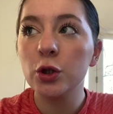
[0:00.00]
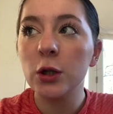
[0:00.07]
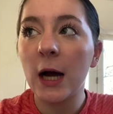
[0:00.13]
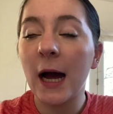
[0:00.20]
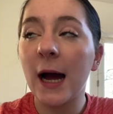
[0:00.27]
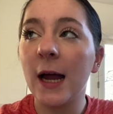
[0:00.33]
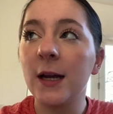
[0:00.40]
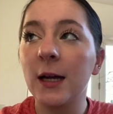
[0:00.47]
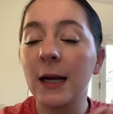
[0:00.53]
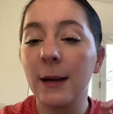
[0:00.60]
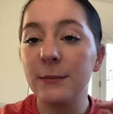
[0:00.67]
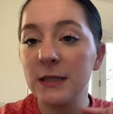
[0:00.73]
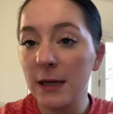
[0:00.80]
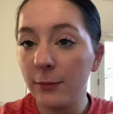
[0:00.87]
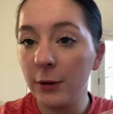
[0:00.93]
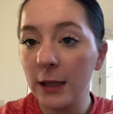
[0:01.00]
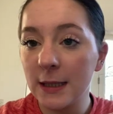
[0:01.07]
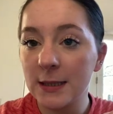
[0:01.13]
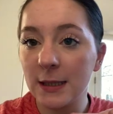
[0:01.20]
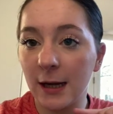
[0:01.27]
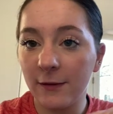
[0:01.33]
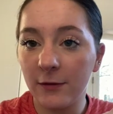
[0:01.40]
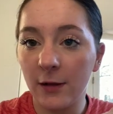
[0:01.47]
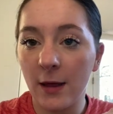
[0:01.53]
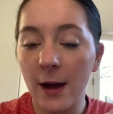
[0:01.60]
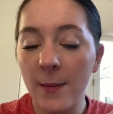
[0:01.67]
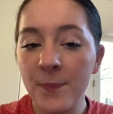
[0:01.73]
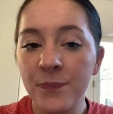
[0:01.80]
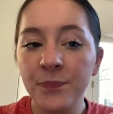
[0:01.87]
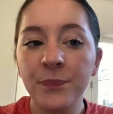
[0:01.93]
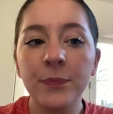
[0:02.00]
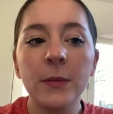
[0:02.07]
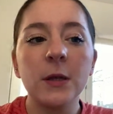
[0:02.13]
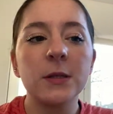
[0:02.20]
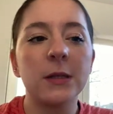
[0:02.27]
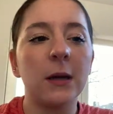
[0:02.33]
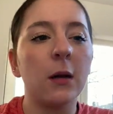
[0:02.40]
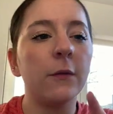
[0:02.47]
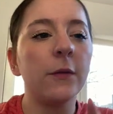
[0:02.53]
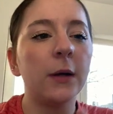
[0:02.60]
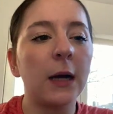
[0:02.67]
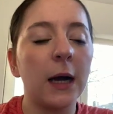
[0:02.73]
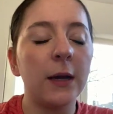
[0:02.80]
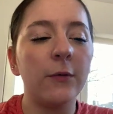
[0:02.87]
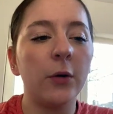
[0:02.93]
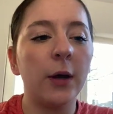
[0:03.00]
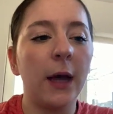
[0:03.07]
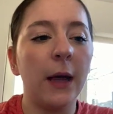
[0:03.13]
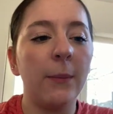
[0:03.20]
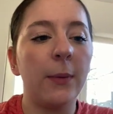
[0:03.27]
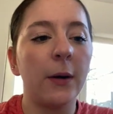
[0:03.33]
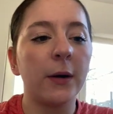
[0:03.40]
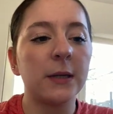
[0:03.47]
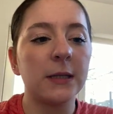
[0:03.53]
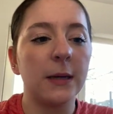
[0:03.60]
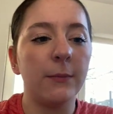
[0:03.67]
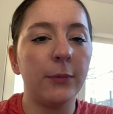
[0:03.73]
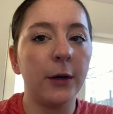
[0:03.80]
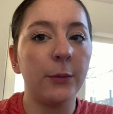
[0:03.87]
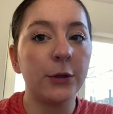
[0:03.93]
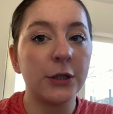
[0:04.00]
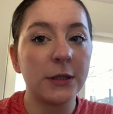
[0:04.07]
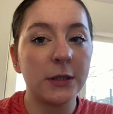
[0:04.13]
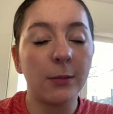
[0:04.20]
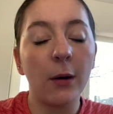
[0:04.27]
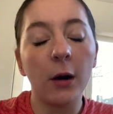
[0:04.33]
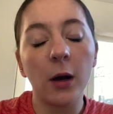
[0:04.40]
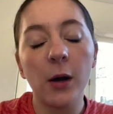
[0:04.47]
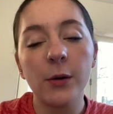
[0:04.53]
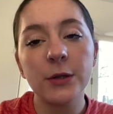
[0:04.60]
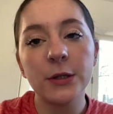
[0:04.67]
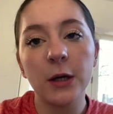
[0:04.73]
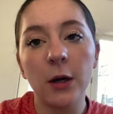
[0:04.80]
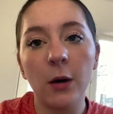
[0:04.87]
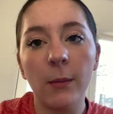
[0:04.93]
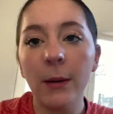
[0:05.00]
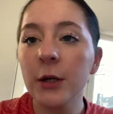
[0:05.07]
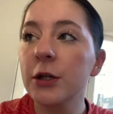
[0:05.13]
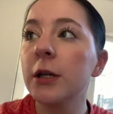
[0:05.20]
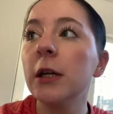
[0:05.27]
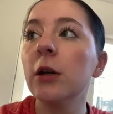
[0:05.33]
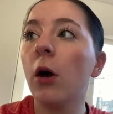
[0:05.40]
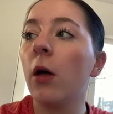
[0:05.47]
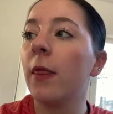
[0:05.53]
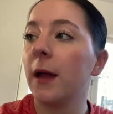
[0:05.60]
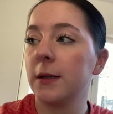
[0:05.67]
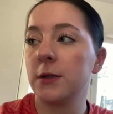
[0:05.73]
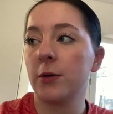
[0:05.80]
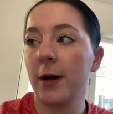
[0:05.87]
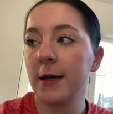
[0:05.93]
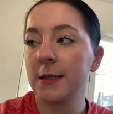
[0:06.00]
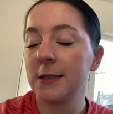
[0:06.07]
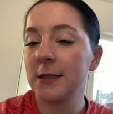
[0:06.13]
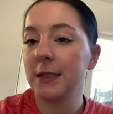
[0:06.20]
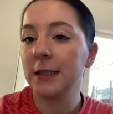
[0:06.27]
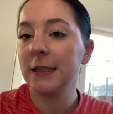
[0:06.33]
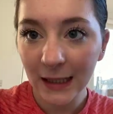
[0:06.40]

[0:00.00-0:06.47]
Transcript: I had a contemporary lesson after that. So now I feel kind of okay about contemporary, which is tomorrow. So I'm actually not that stressed.